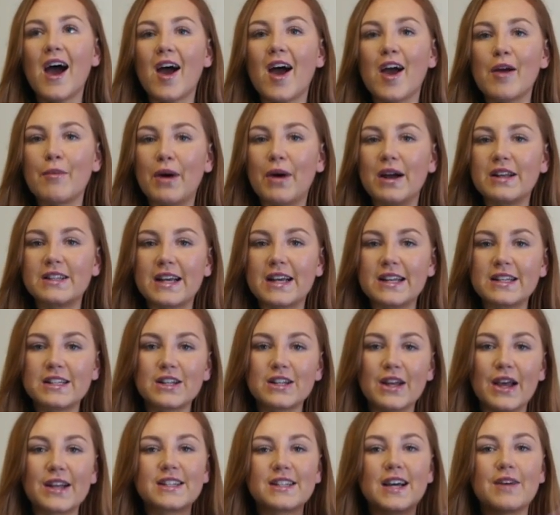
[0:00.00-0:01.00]
Um, I tend
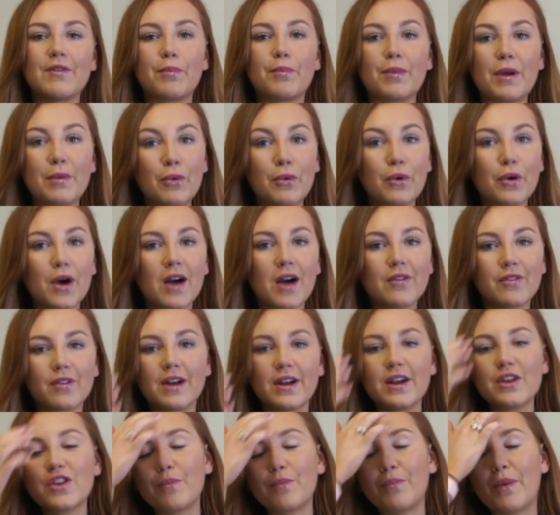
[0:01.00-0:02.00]
to like to have a bit more
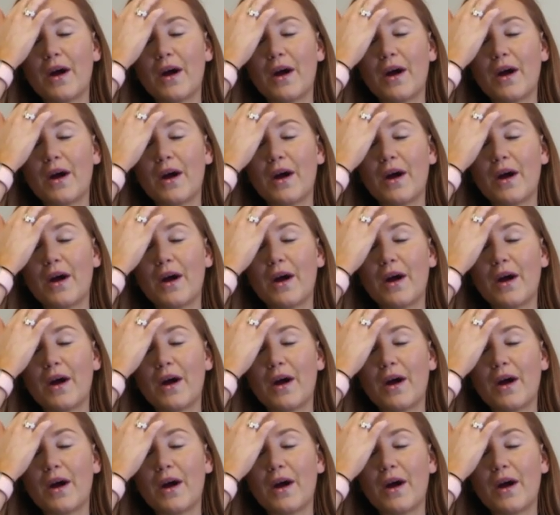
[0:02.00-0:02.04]
coverage,